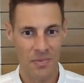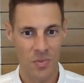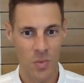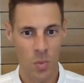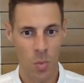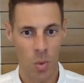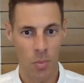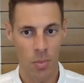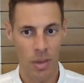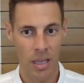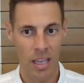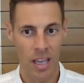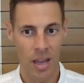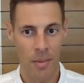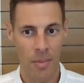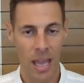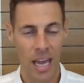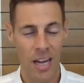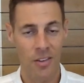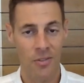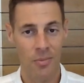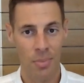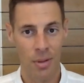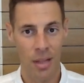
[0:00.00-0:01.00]
when we come
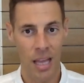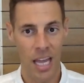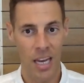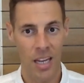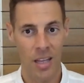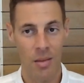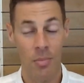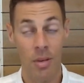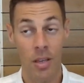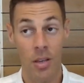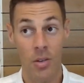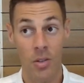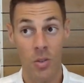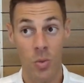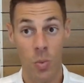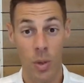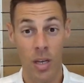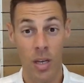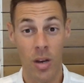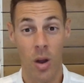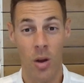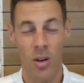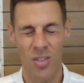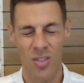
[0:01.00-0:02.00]
out of planning because we
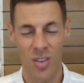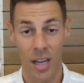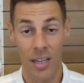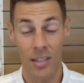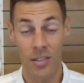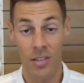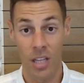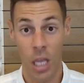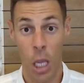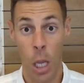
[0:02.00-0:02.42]
know just